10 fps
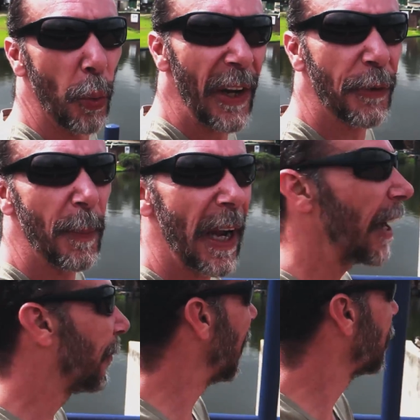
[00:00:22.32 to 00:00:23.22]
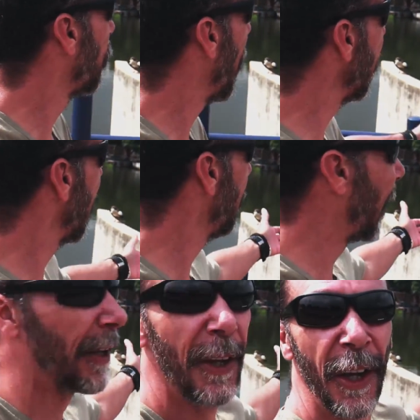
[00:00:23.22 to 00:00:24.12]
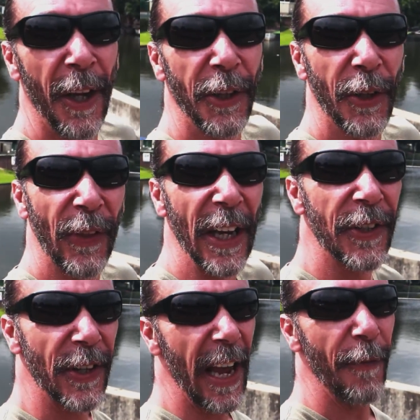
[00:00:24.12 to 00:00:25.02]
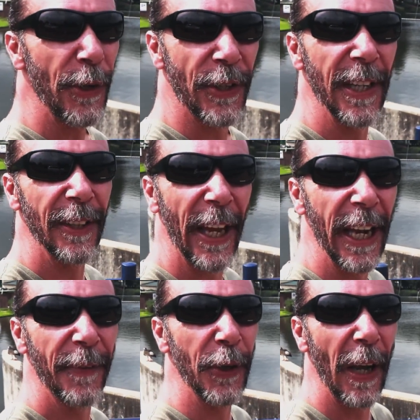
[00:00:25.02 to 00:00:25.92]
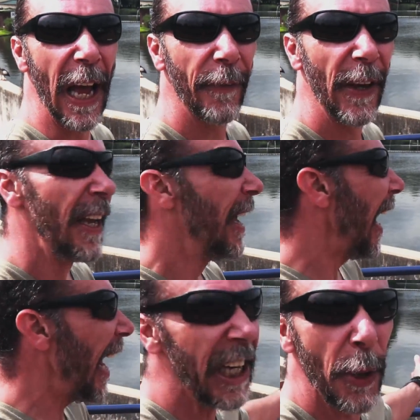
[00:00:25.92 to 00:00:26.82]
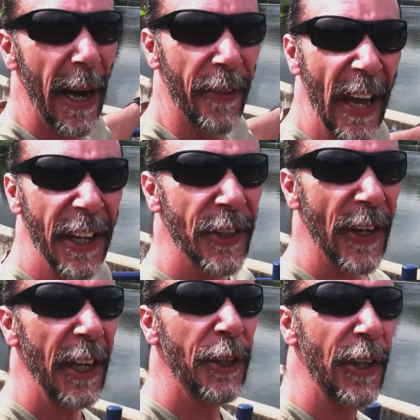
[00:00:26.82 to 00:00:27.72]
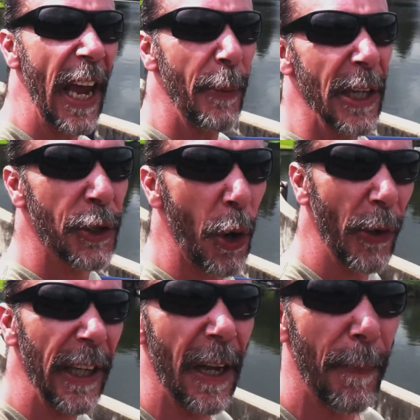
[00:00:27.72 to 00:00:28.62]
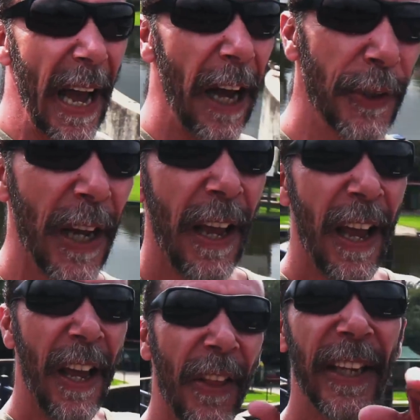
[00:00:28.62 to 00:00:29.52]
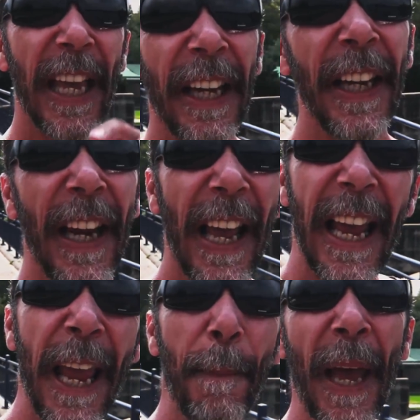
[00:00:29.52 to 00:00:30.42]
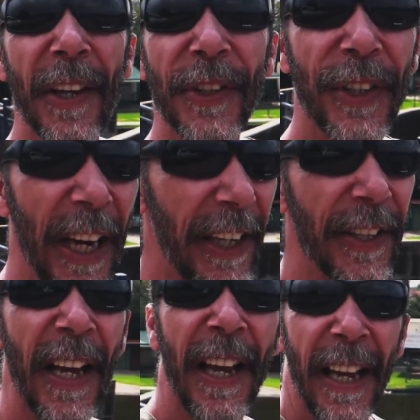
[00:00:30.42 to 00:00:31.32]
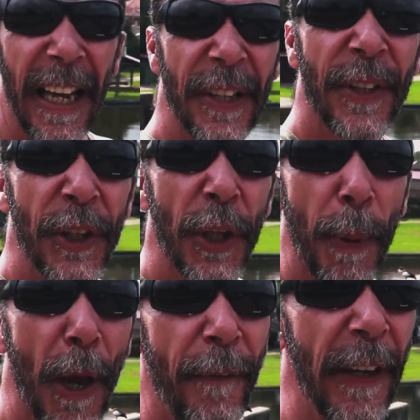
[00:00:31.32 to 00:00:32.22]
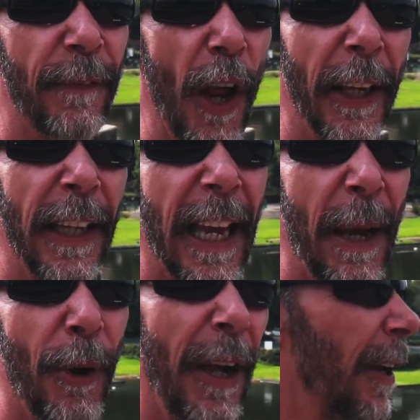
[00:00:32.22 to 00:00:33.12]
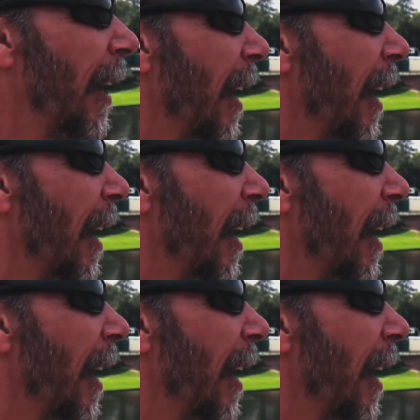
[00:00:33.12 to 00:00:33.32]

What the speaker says: you want from life than to wake up to this every single day of your life? Anyway, that aside, today we are talking about the Canon M6. Is this the perfect vlogging camera?